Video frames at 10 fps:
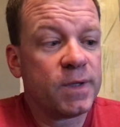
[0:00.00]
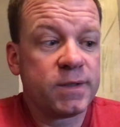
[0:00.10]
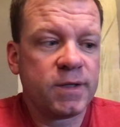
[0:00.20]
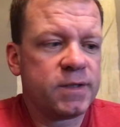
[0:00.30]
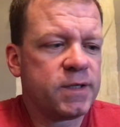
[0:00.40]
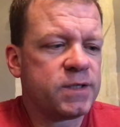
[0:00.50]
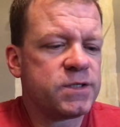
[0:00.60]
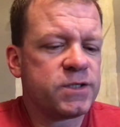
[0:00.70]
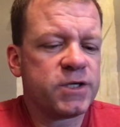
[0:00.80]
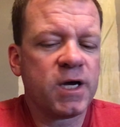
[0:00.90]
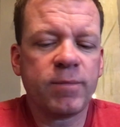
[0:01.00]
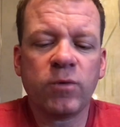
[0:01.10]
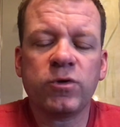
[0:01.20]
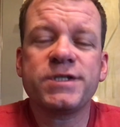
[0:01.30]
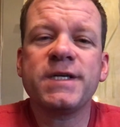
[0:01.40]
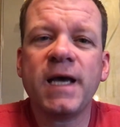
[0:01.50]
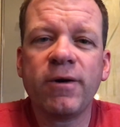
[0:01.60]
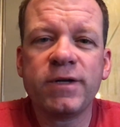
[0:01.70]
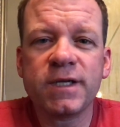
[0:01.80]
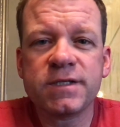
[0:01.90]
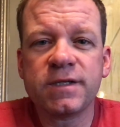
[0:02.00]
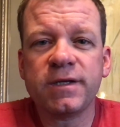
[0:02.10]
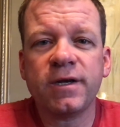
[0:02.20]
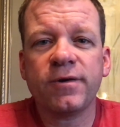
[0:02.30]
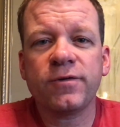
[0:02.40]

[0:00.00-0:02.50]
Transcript: it does the job. But we'll see how it does in a year.